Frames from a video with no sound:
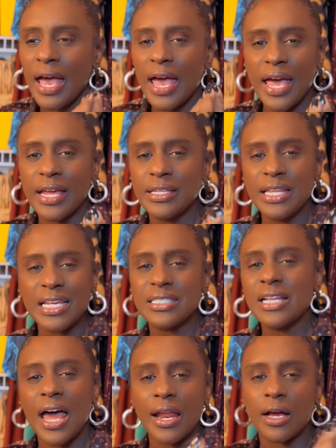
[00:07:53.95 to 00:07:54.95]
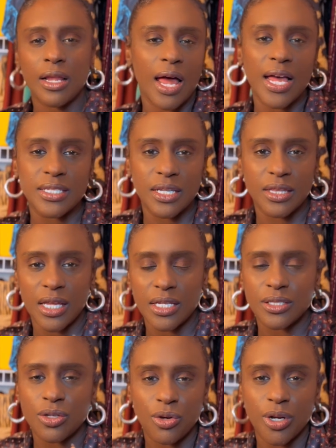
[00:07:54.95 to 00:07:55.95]
And that's not a closet
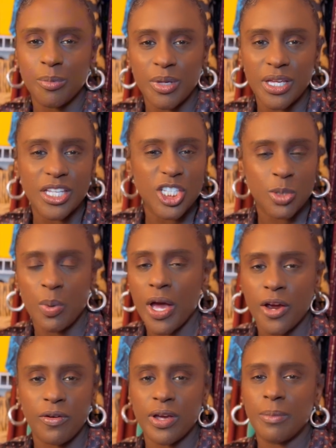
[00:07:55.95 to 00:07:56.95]
that's going to be inspiring.